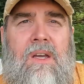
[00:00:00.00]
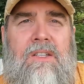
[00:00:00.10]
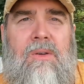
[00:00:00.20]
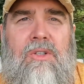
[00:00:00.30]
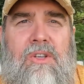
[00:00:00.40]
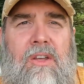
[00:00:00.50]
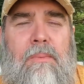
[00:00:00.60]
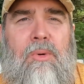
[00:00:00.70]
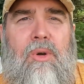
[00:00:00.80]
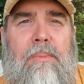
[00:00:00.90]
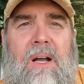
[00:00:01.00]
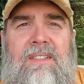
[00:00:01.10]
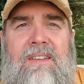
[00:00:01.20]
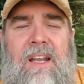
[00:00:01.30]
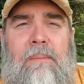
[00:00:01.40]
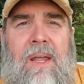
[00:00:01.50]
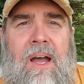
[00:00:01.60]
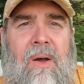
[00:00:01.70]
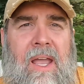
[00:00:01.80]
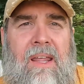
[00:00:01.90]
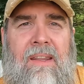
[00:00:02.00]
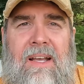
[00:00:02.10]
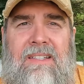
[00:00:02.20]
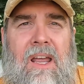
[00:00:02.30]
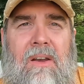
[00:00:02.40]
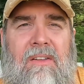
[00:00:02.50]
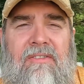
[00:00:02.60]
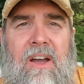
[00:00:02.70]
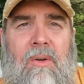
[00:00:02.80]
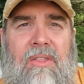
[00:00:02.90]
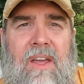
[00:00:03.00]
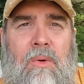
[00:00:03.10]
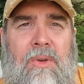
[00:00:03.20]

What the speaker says: So I'll show you the brooder box setup now, and that's kind of the final thing.